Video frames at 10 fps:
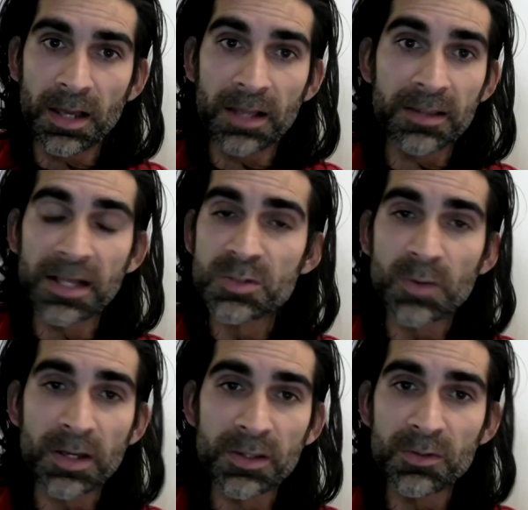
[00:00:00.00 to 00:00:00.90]
And that's
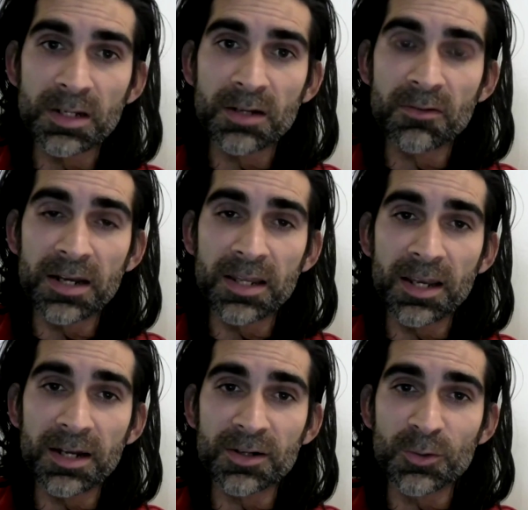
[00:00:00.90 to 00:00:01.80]
why you need a
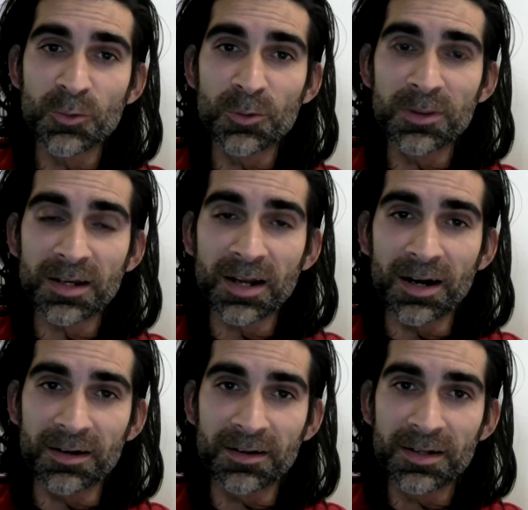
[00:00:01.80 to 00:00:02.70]
radiator to cool the
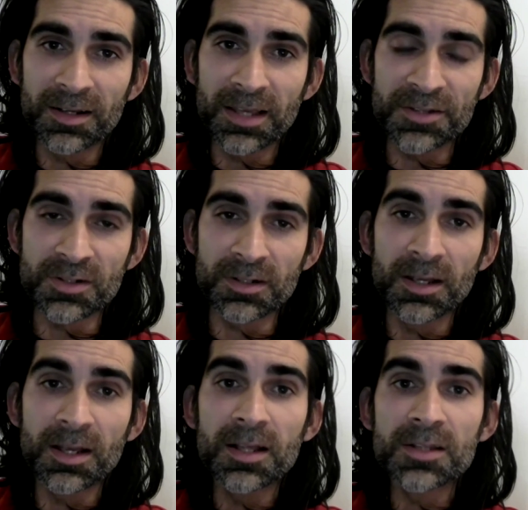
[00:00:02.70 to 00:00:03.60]
car engine.
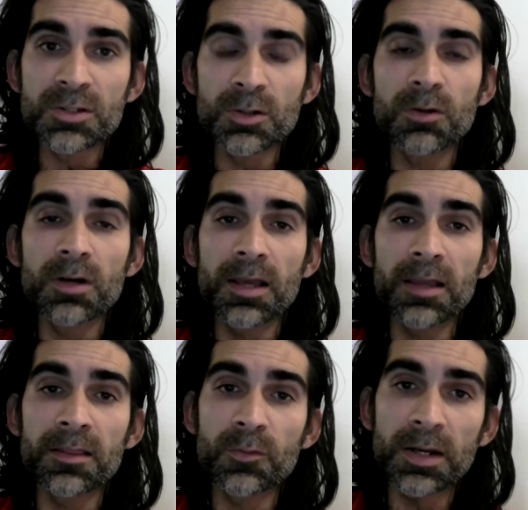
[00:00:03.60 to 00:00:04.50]
So
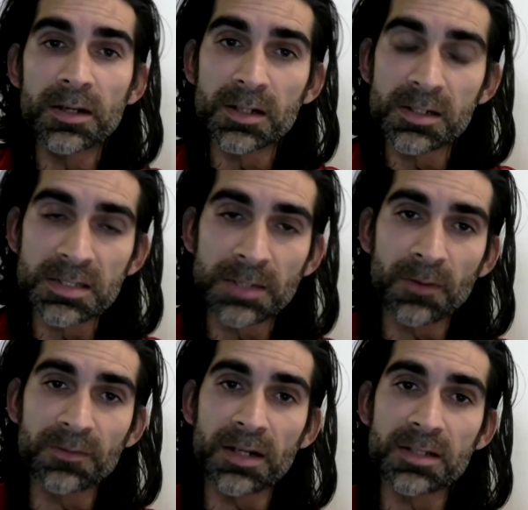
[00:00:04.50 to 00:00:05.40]
in the winter, some
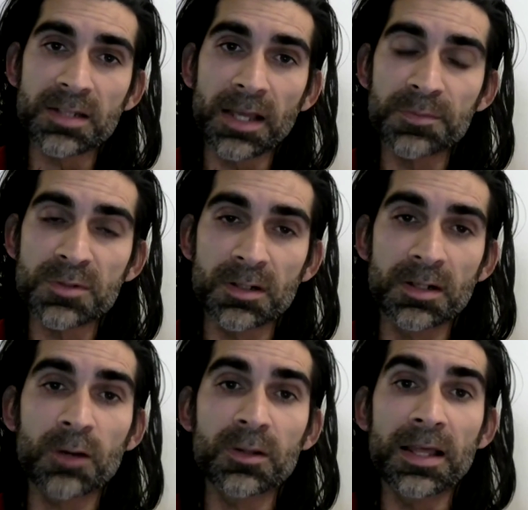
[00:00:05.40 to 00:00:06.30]
of that is captured.
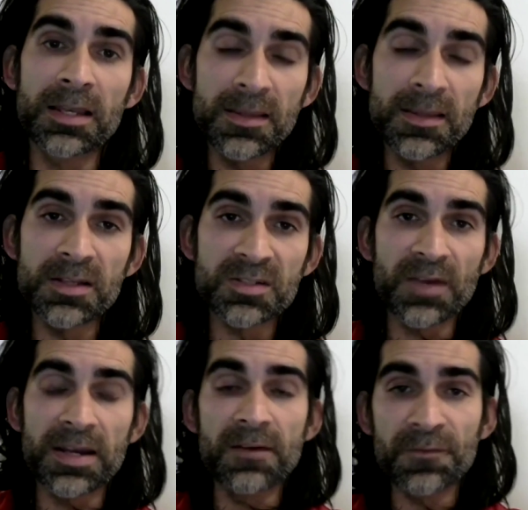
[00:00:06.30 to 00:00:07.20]
Now, an EV is
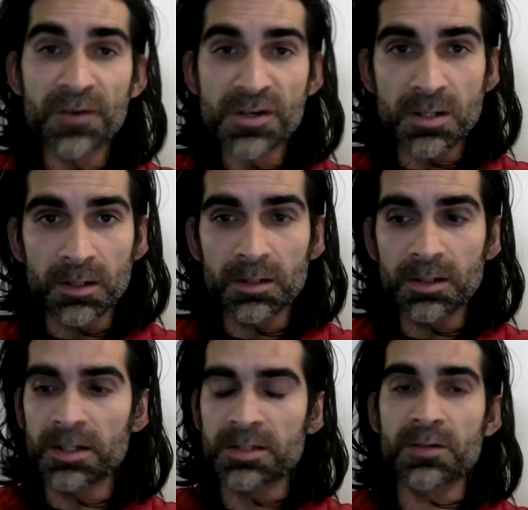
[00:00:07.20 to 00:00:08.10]
very efficient,
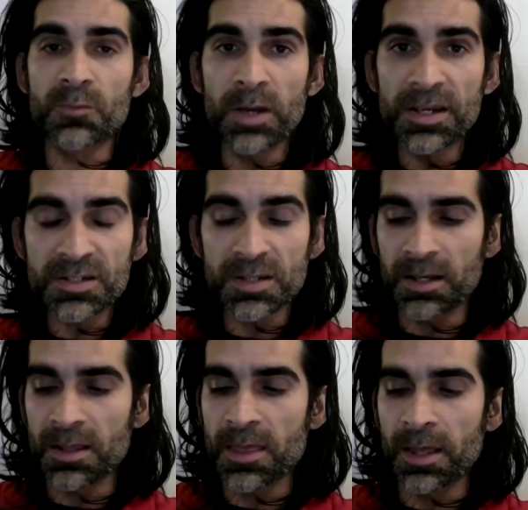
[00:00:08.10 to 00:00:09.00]
doesn't waste
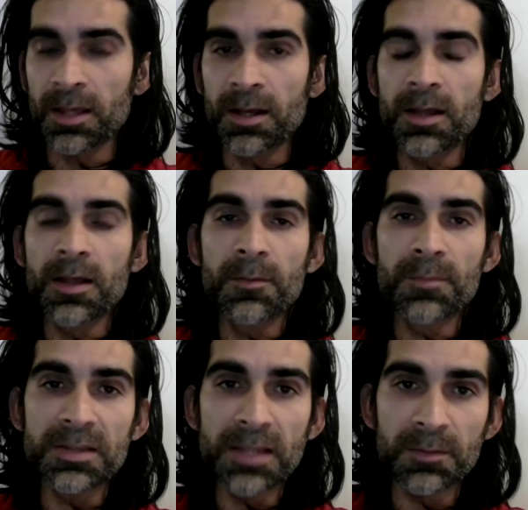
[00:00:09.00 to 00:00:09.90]
anything,
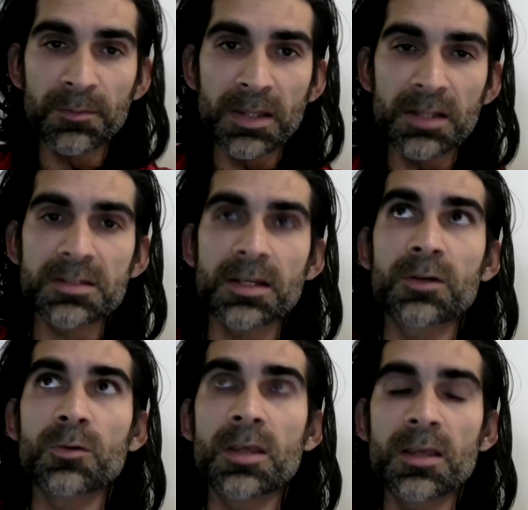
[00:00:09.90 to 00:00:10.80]
but that means that
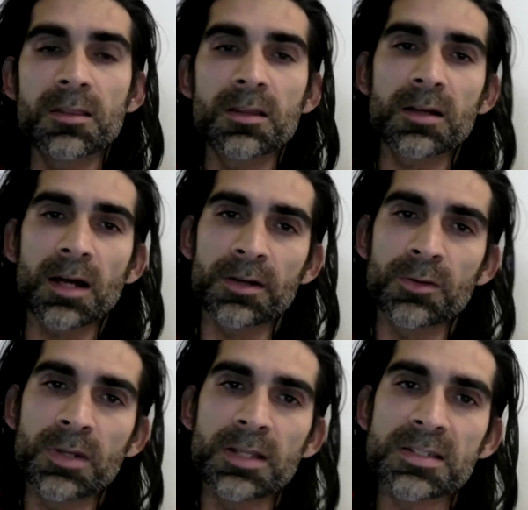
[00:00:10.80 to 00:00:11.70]
to heat the car,
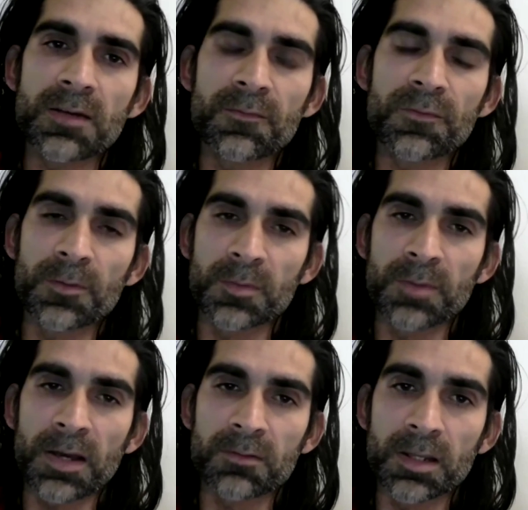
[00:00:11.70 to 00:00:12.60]
you need some from the
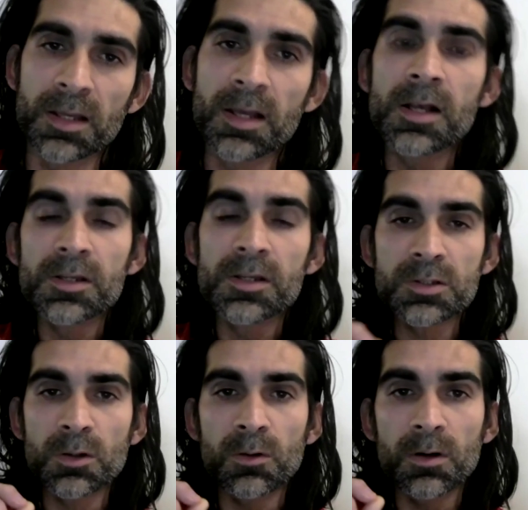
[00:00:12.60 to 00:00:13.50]
battery.
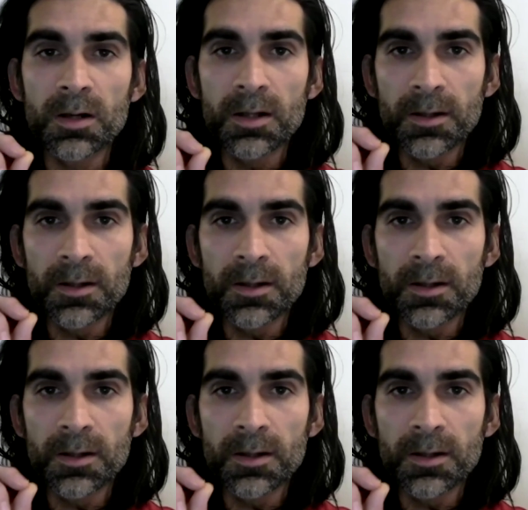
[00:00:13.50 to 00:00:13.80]
So